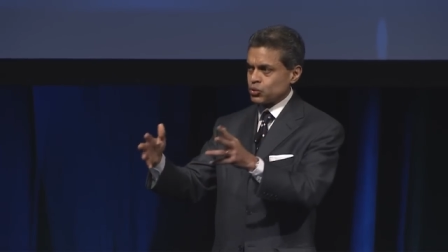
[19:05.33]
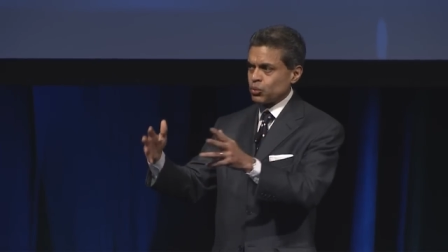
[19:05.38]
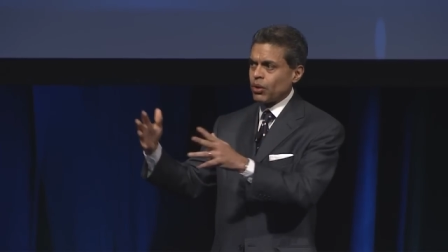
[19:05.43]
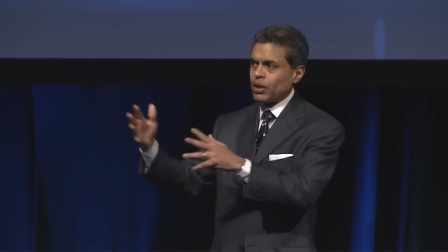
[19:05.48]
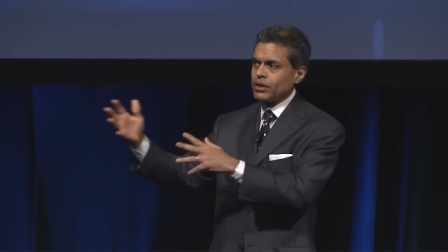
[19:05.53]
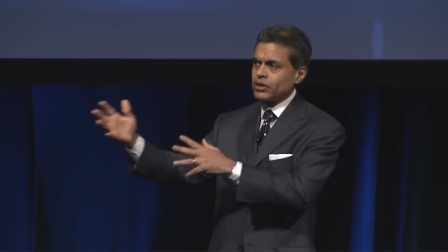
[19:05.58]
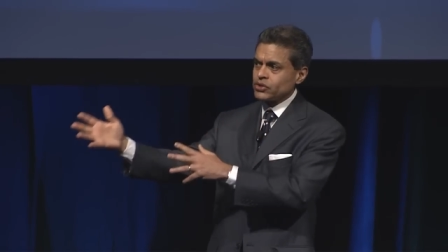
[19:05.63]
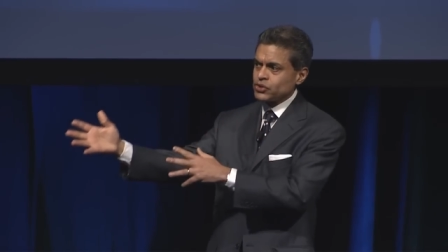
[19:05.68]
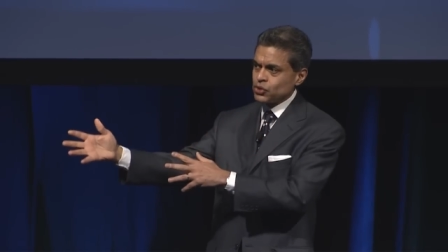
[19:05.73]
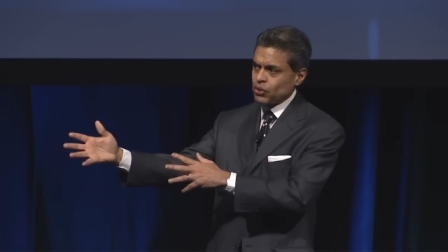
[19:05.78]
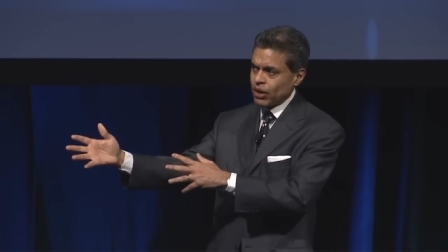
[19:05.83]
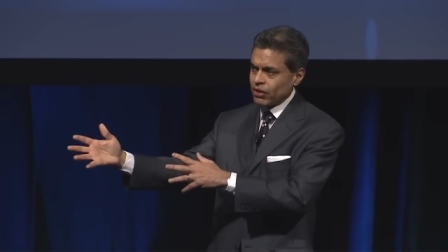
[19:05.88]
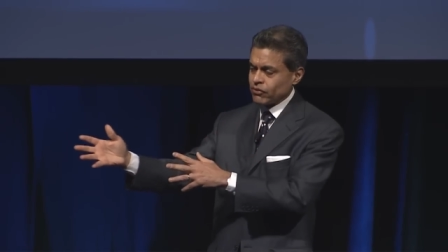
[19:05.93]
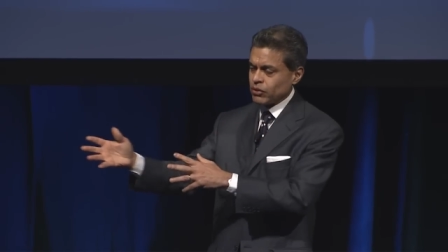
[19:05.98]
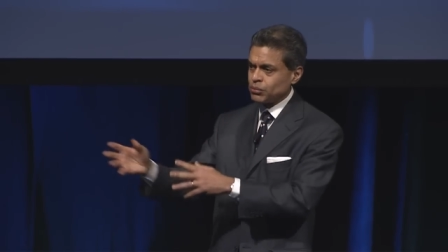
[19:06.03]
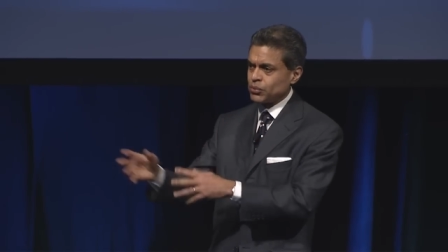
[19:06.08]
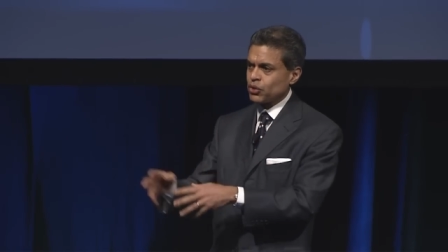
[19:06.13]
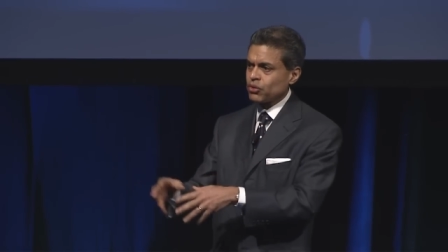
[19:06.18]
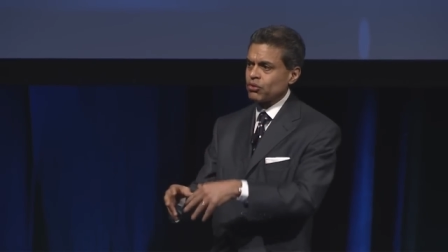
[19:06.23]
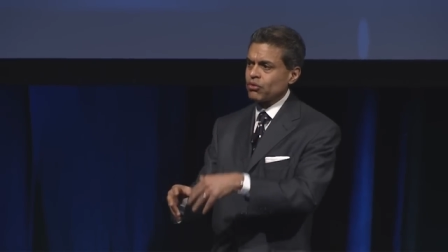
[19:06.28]
One is you have a
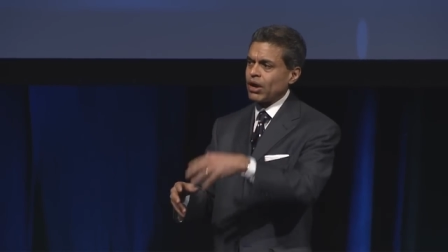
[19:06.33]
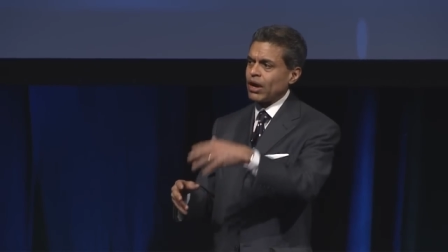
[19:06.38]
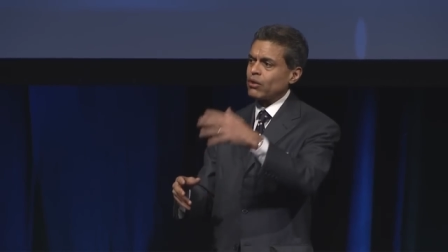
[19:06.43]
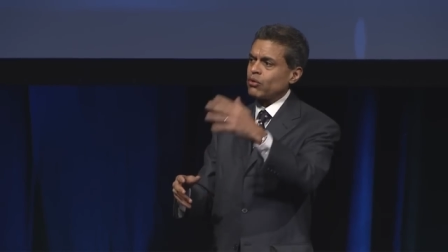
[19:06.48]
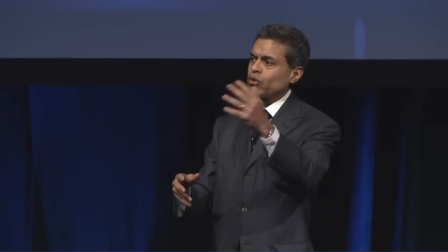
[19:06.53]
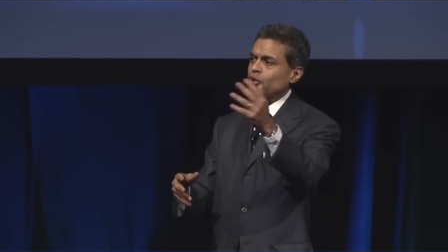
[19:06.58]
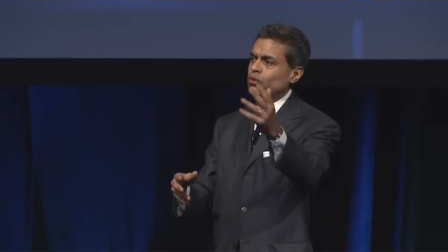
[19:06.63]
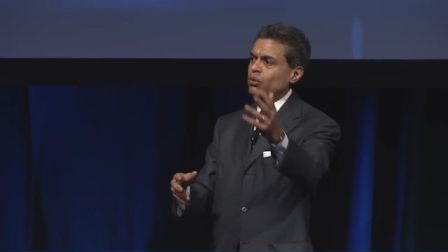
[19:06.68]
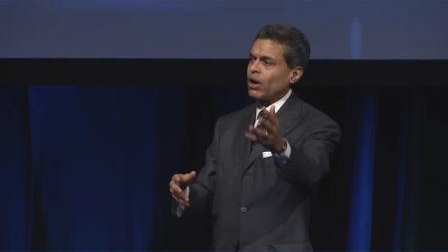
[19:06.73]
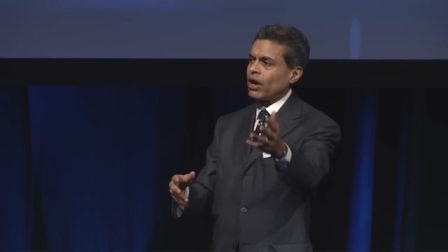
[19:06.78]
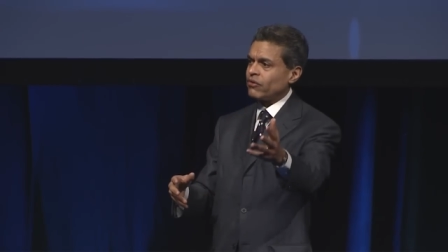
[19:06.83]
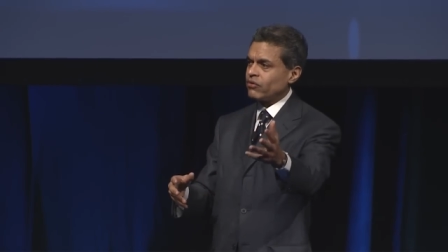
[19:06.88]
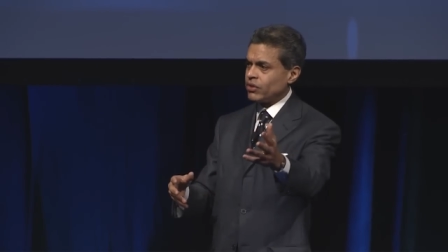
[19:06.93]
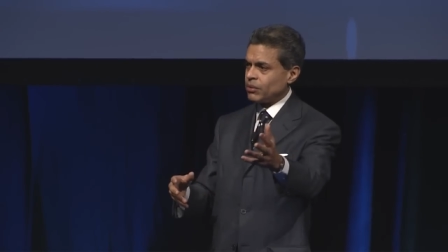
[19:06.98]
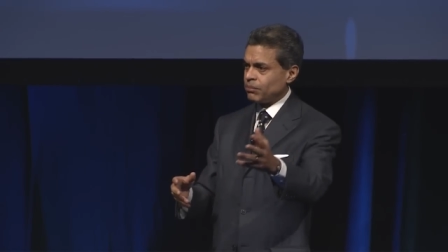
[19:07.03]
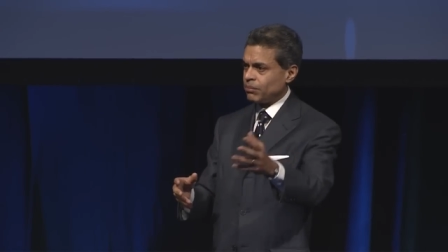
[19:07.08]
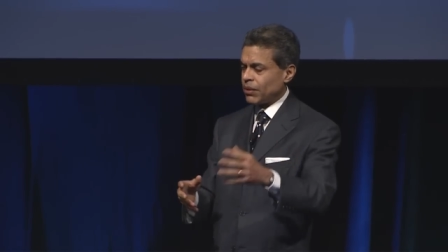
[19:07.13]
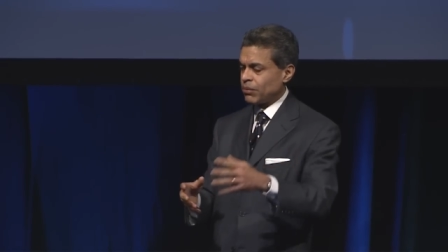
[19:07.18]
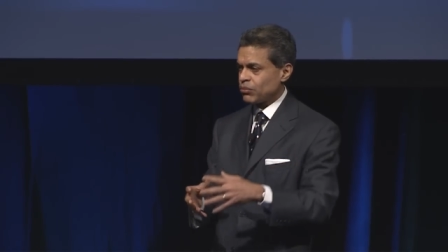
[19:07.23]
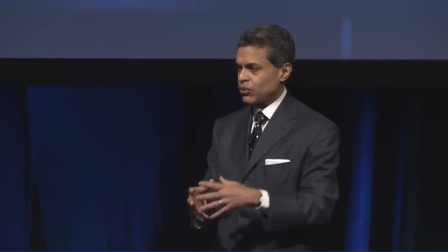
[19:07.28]
bureaucrat, or you have a
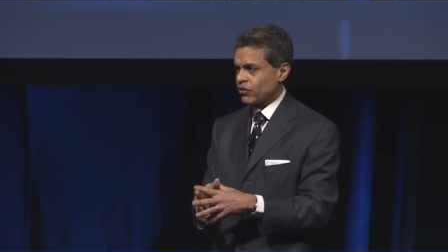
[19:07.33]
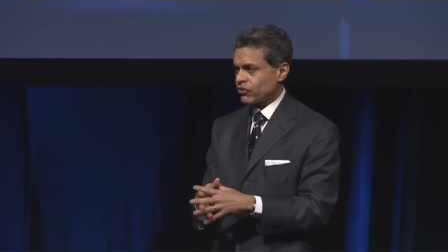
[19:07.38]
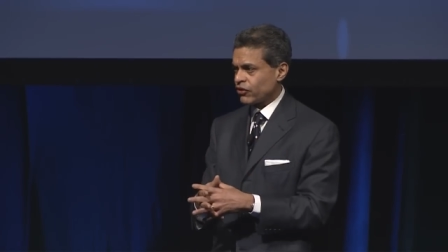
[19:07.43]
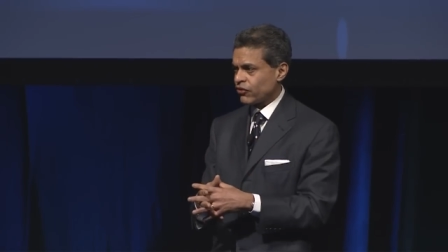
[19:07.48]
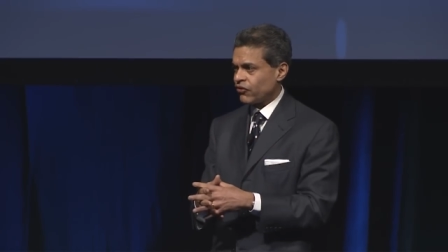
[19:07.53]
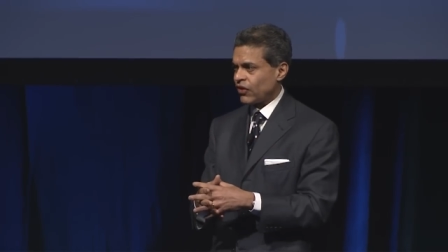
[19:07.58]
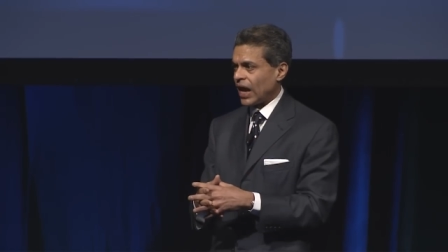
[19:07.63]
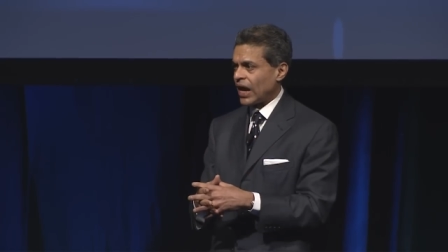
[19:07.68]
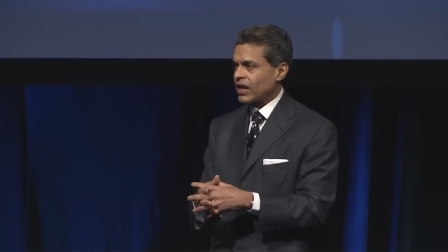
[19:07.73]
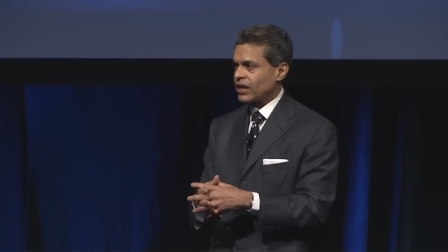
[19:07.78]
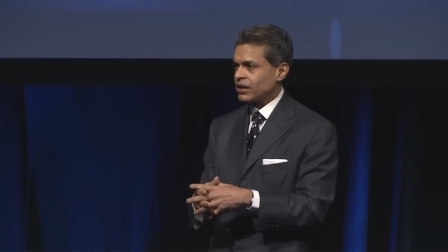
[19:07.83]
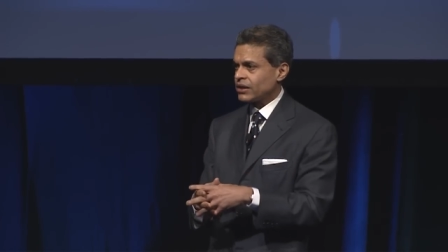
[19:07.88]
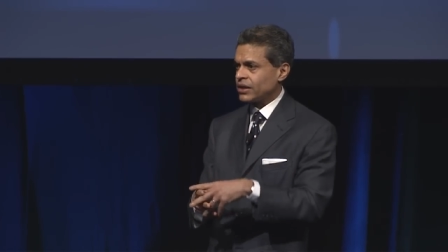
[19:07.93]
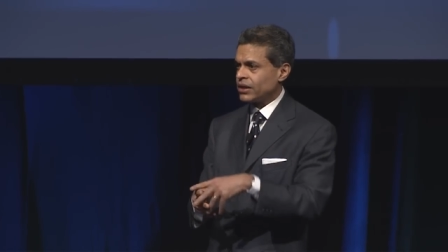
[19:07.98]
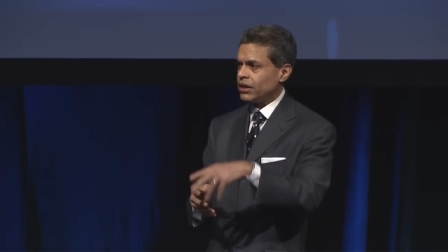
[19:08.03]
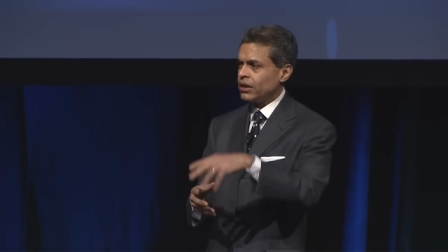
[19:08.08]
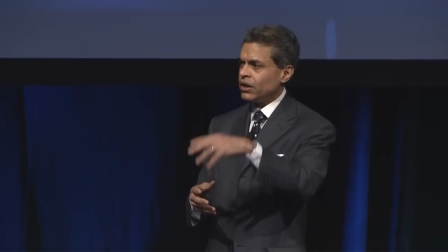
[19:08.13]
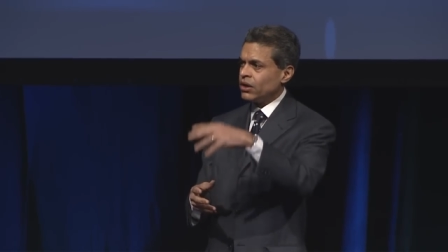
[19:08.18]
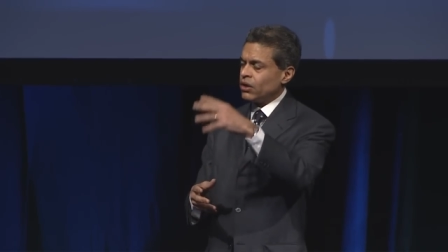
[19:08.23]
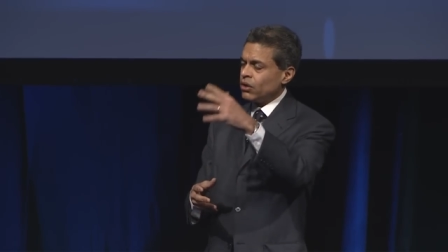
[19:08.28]
member of the
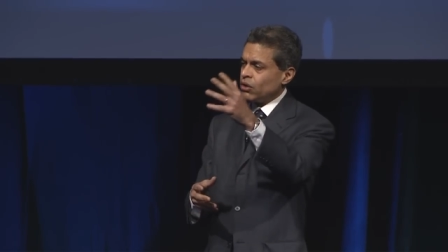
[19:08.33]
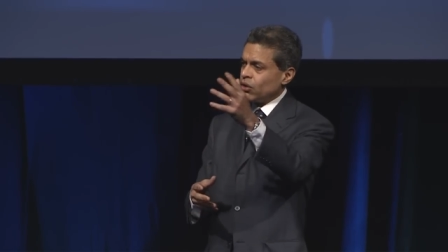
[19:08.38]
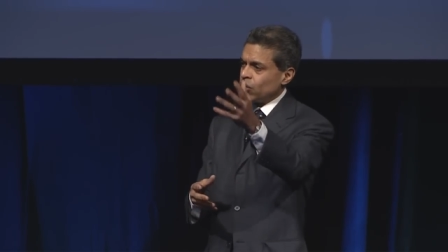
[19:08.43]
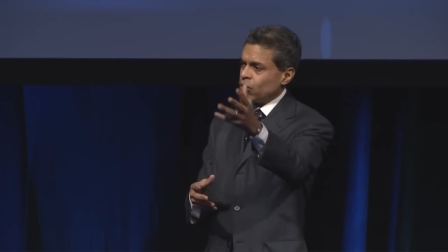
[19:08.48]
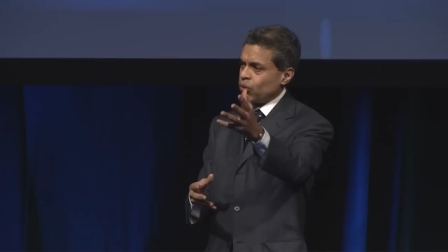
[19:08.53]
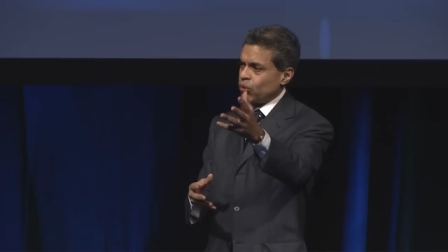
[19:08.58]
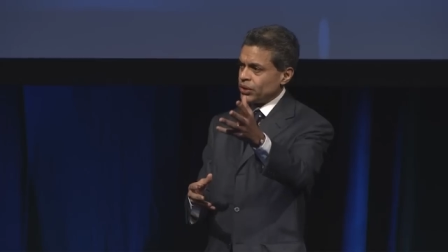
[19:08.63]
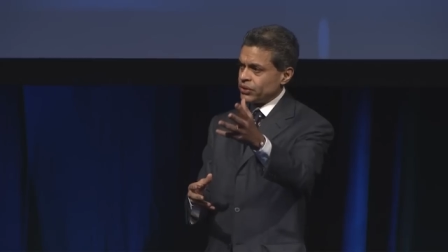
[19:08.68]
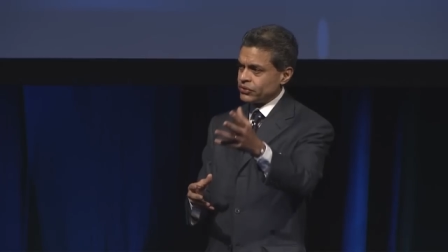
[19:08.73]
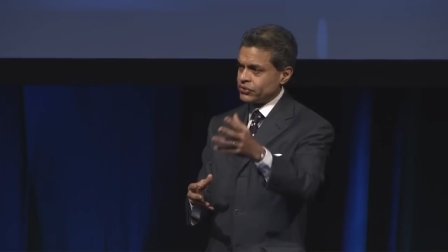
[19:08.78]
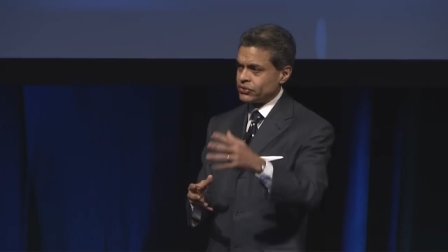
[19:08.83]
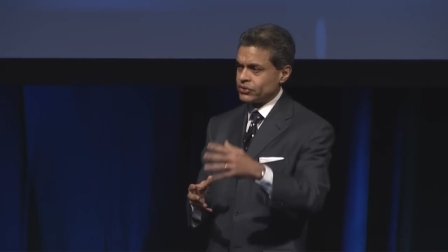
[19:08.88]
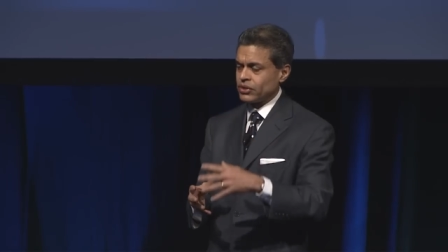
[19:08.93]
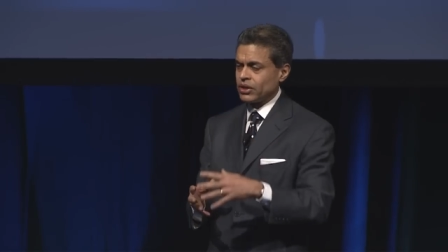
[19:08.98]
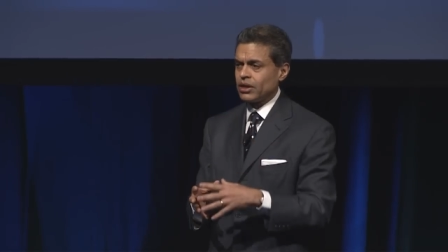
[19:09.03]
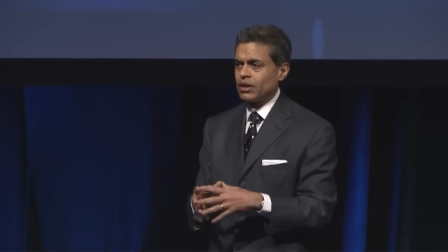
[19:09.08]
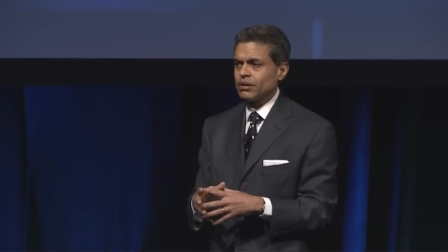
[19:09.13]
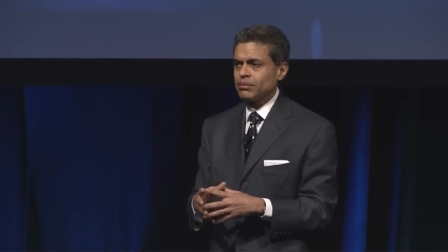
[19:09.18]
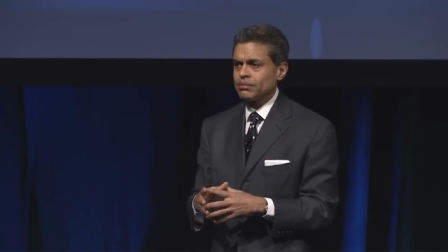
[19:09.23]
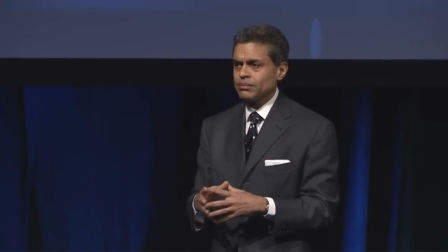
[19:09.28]
faculty who is
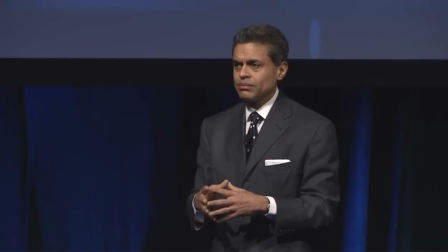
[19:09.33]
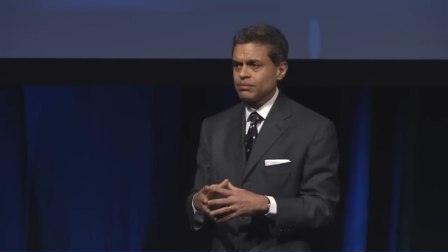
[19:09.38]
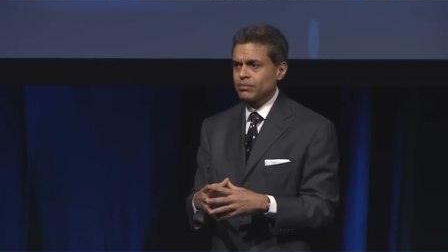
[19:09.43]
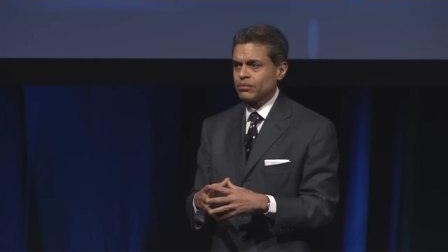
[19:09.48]
on